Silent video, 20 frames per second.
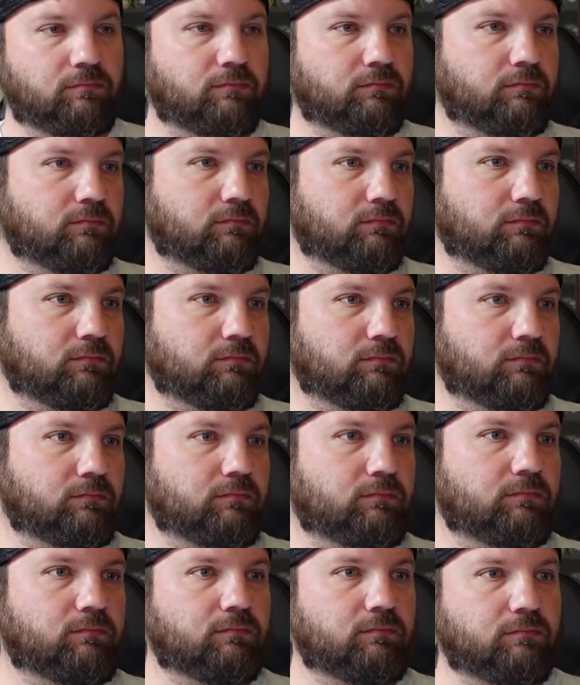
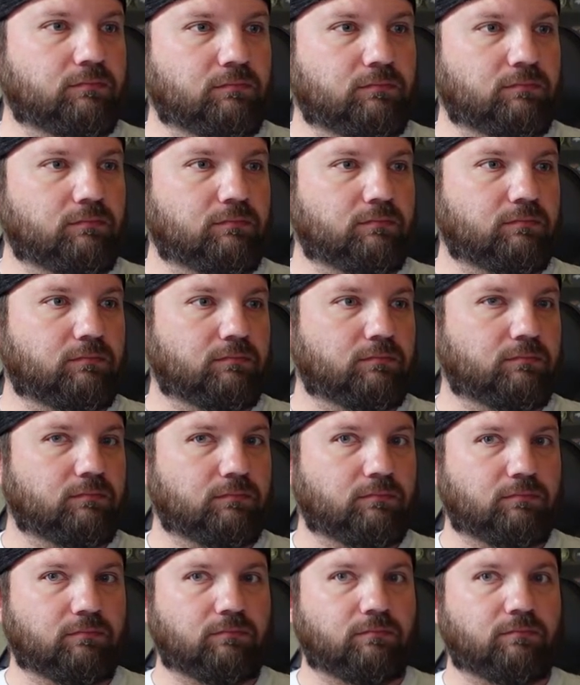
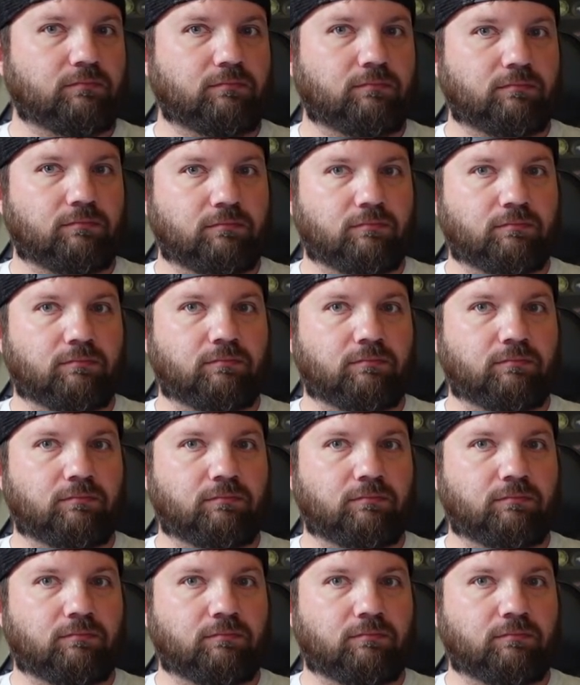The person shown says nothing.